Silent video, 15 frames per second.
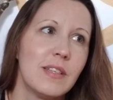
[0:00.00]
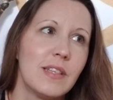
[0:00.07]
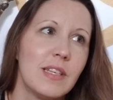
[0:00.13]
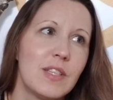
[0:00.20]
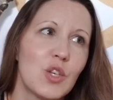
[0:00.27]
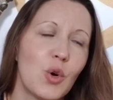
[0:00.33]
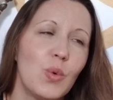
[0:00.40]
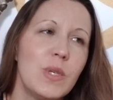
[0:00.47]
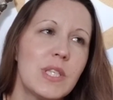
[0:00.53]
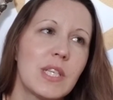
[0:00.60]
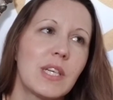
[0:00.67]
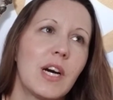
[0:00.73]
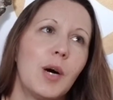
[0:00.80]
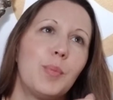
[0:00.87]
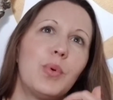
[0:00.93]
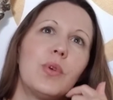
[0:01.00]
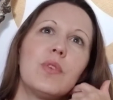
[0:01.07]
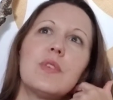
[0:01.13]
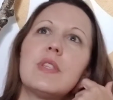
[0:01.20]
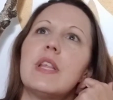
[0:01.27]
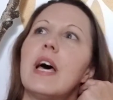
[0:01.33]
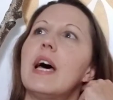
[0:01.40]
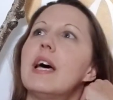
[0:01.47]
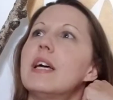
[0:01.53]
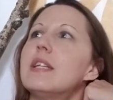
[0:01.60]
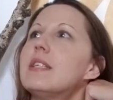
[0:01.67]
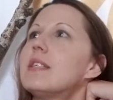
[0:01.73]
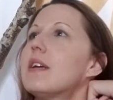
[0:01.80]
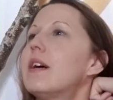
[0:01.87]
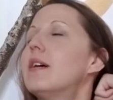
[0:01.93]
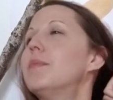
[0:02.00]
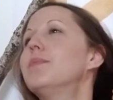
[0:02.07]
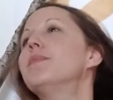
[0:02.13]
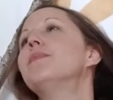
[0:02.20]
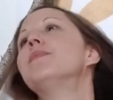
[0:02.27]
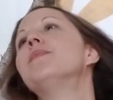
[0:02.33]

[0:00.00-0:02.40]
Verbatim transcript: it's always the couples that um,